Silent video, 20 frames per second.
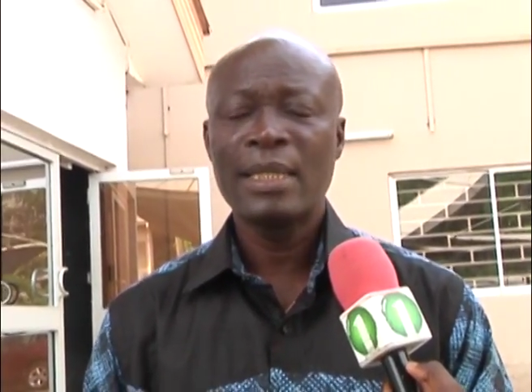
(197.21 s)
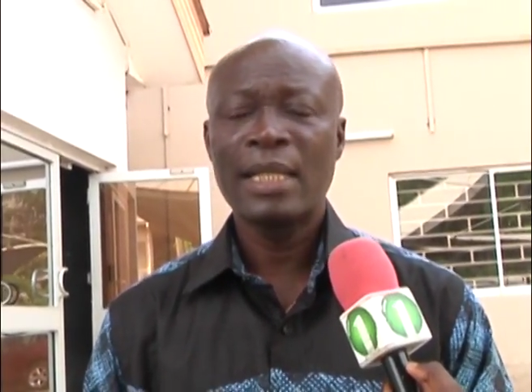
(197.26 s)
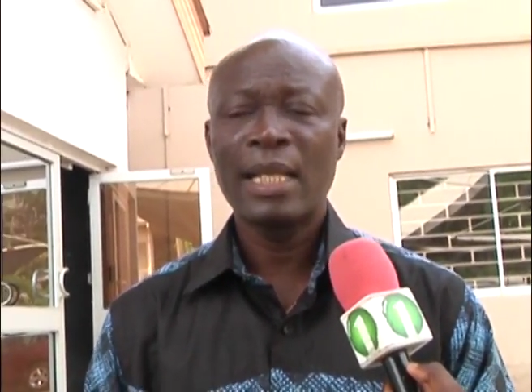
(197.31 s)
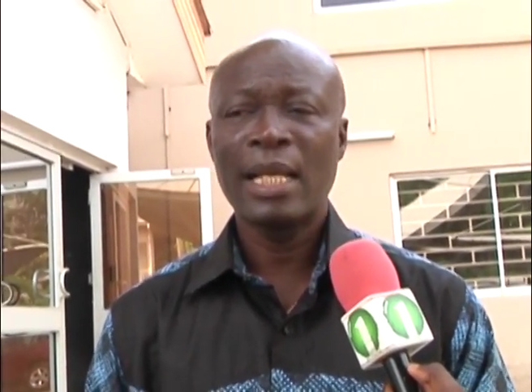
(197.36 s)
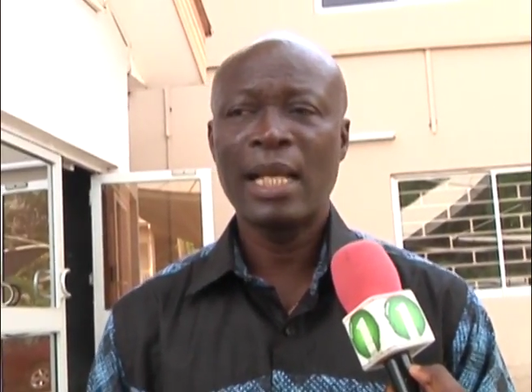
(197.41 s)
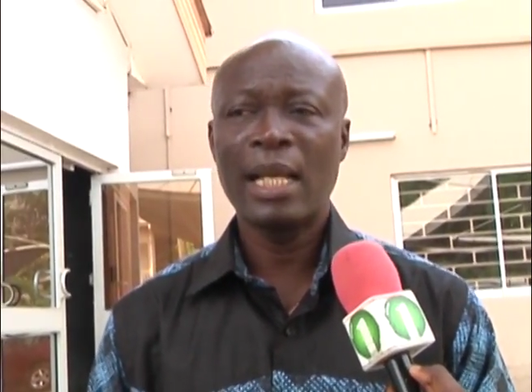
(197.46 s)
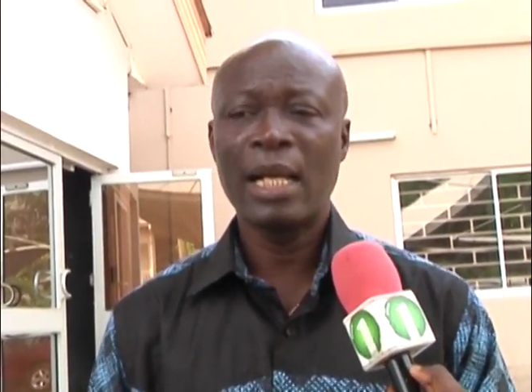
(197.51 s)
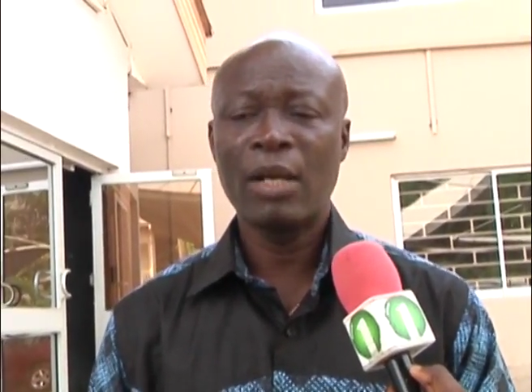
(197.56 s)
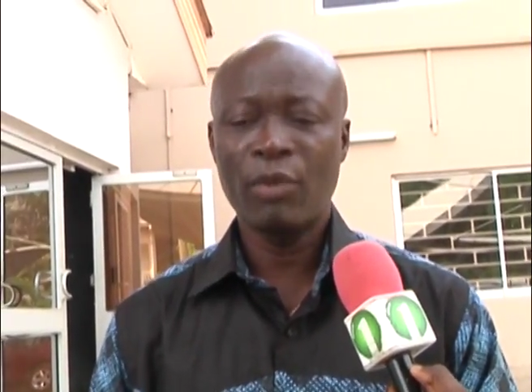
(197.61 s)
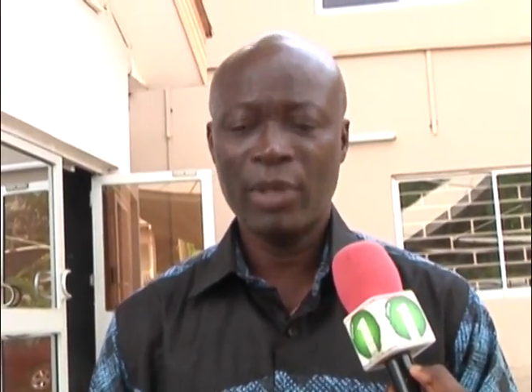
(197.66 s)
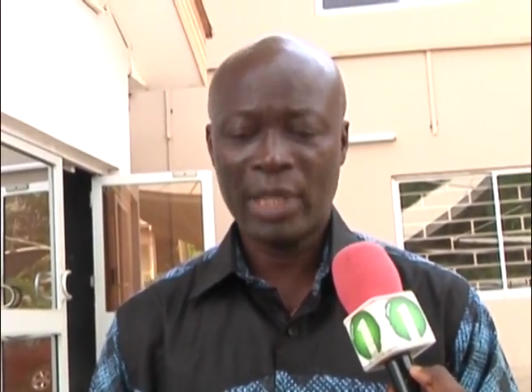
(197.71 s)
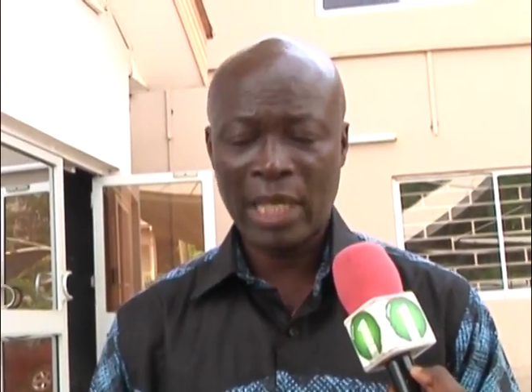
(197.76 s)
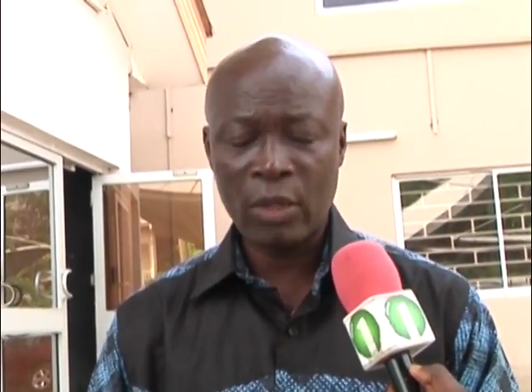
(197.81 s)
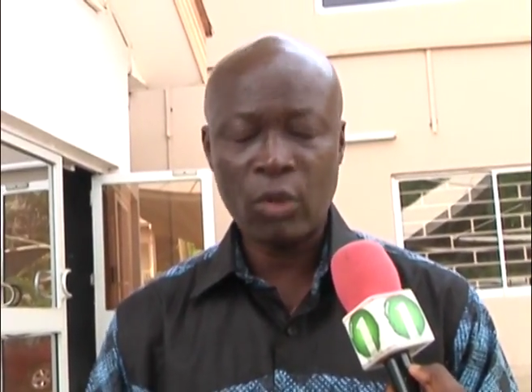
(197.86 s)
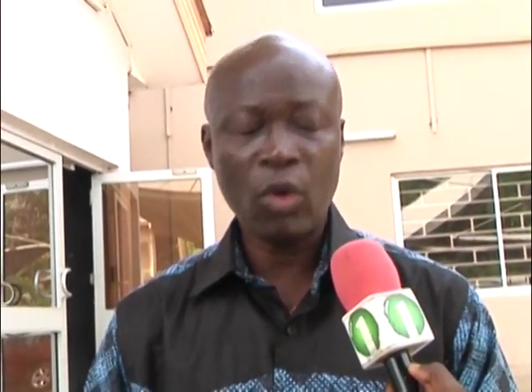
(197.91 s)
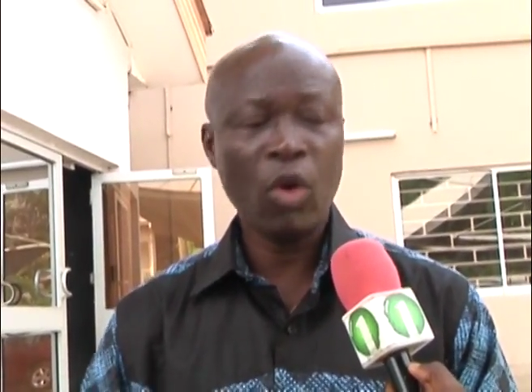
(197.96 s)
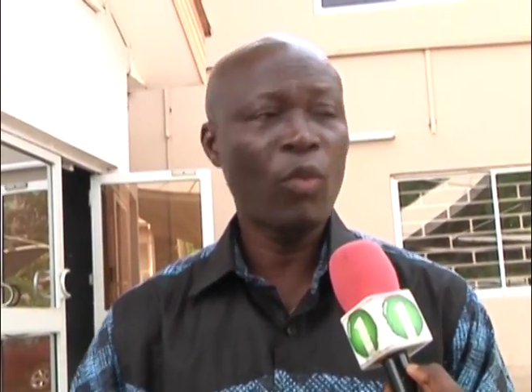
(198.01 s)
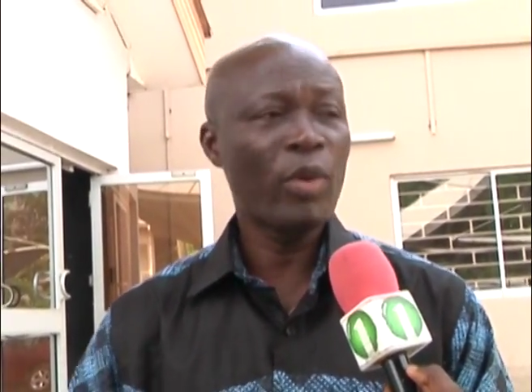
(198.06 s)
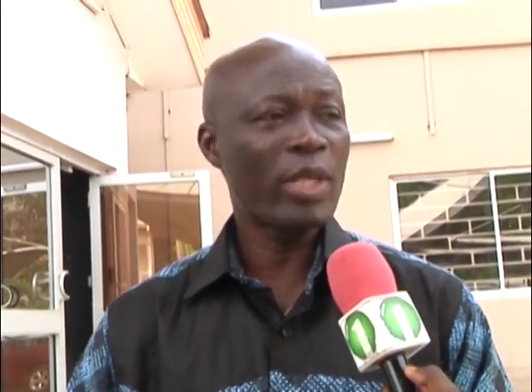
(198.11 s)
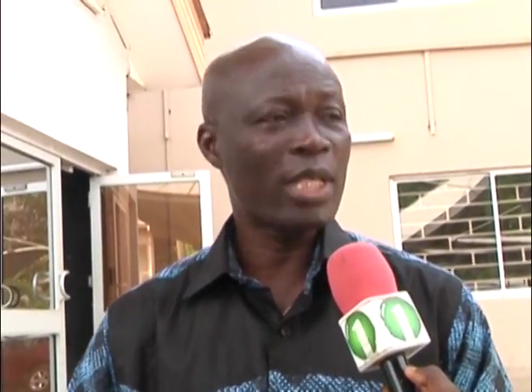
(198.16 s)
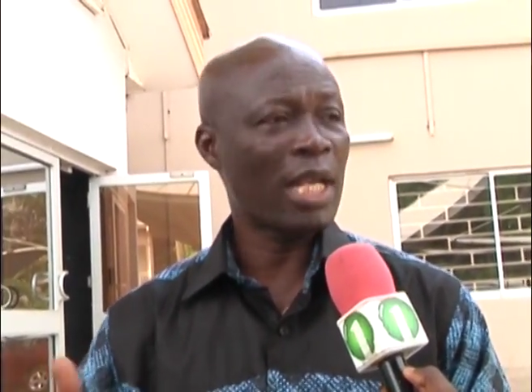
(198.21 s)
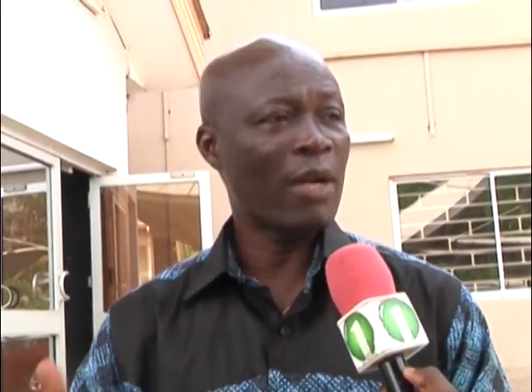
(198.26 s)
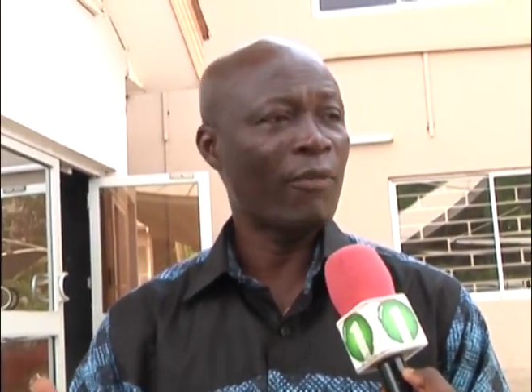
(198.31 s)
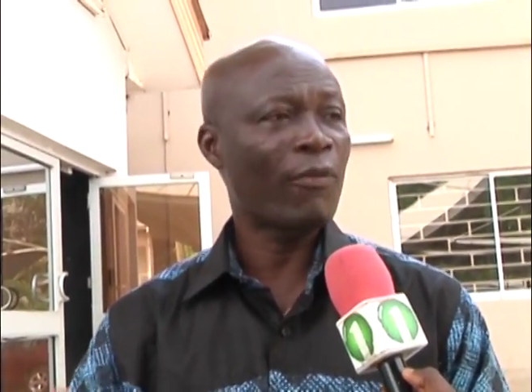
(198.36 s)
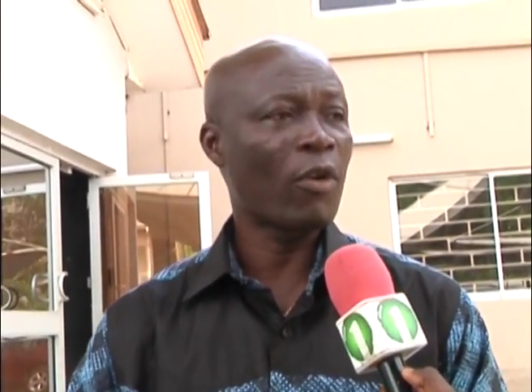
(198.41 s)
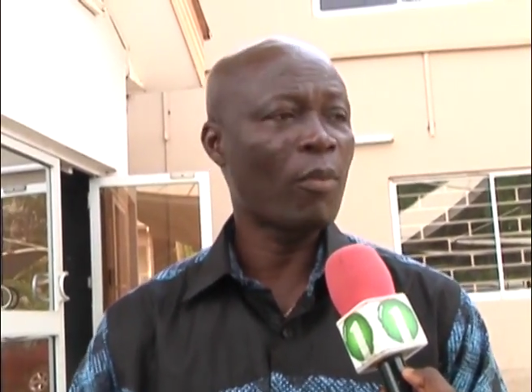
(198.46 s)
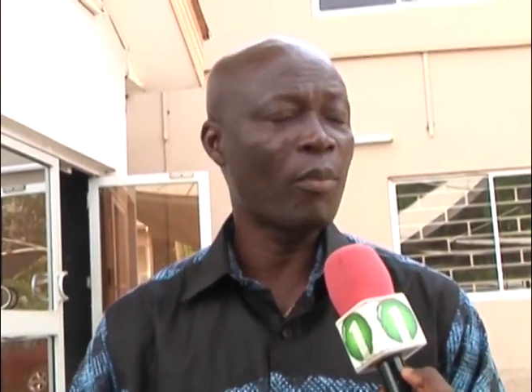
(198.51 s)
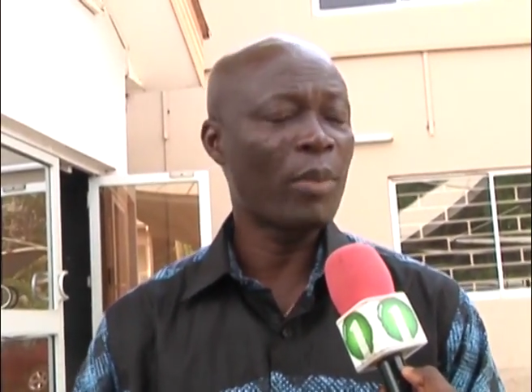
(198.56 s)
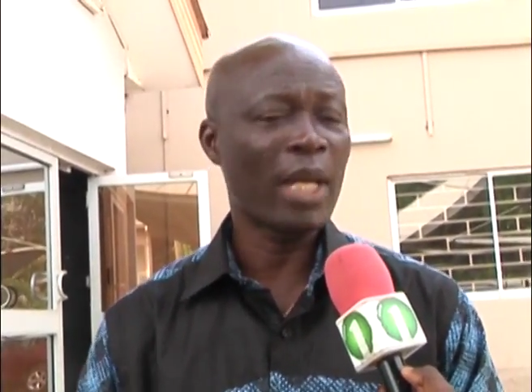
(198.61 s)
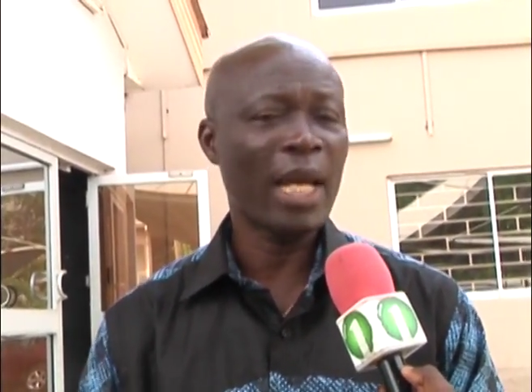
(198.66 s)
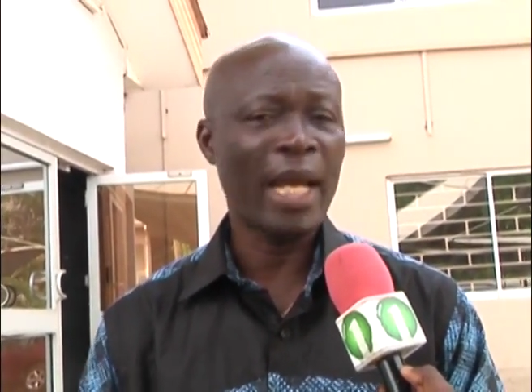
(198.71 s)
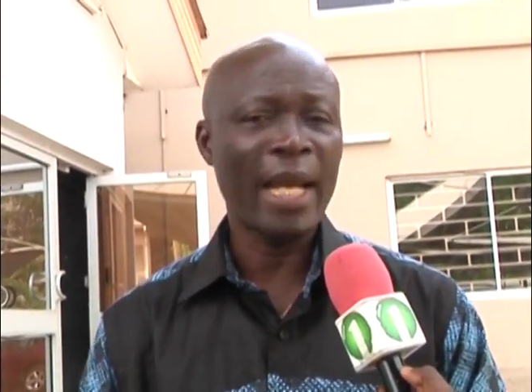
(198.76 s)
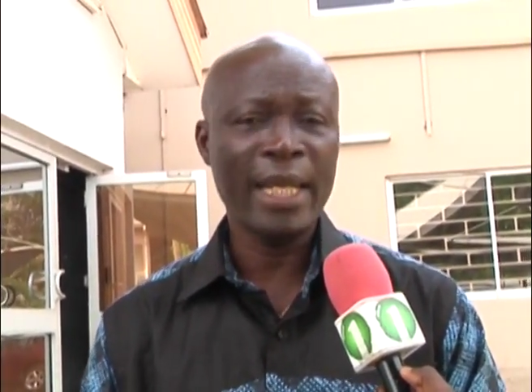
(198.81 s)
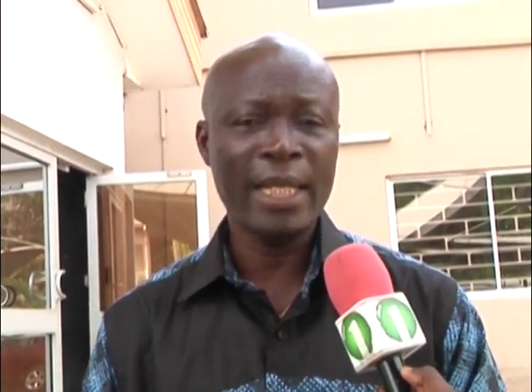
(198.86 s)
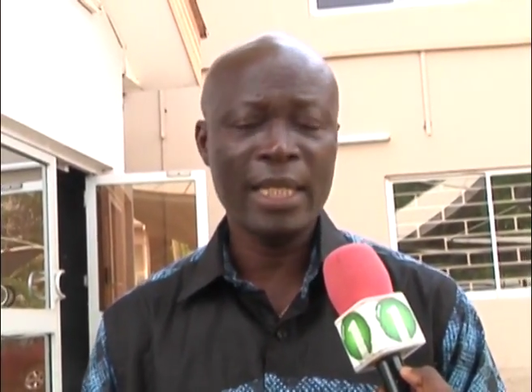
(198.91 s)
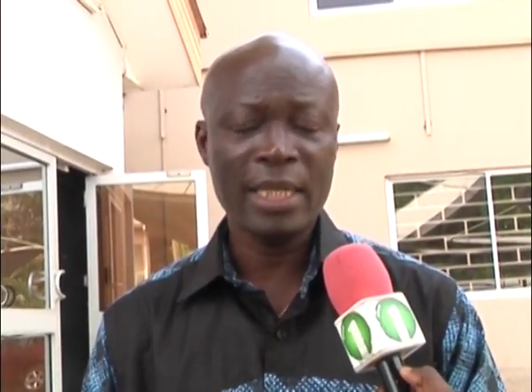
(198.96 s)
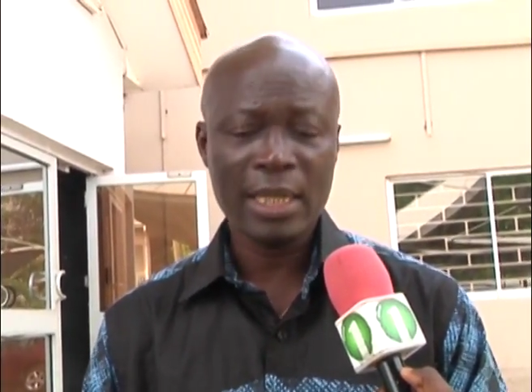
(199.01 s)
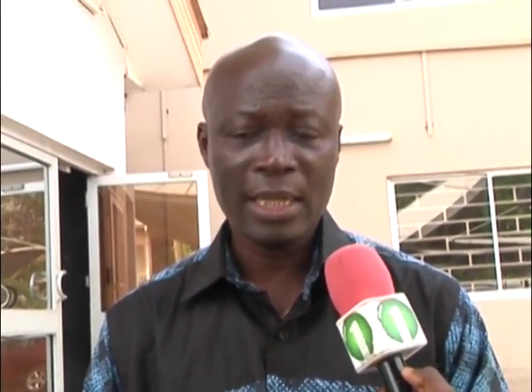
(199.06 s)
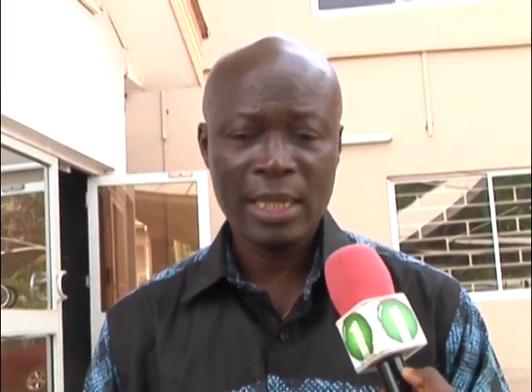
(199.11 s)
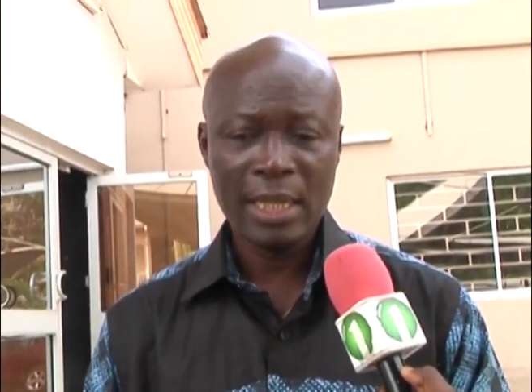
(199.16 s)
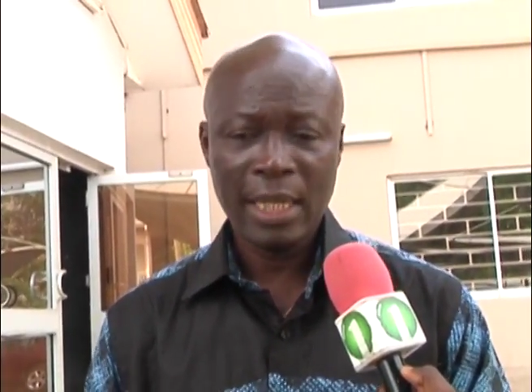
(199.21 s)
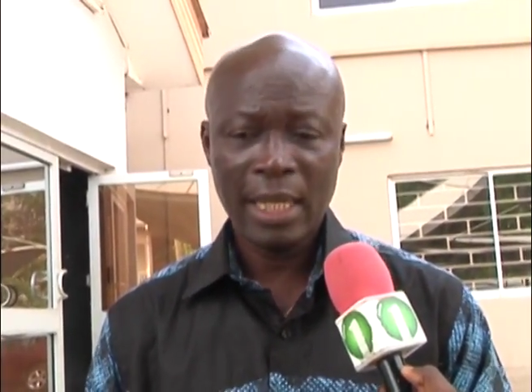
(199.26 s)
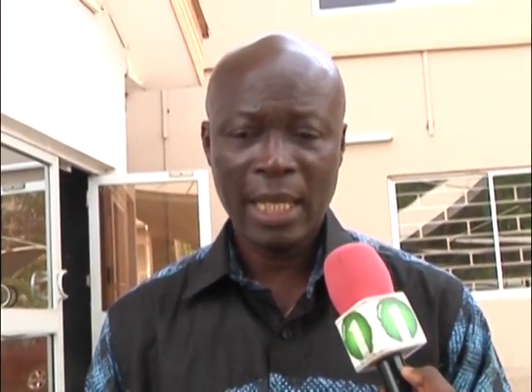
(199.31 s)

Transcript: Uh, we can always come from behind